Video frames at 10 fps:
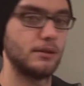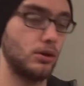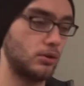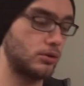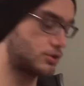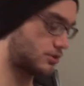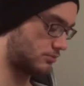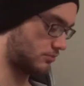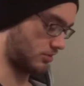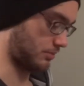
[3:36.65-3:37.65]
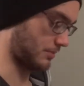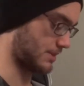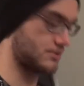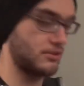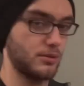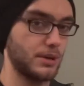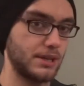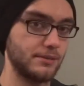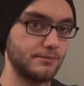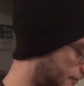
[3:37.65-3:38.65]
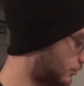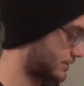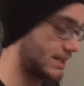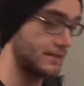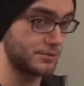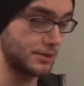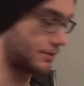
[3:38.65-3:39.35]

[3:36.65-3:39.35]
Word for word: or just drop them in straight away full tin of sweet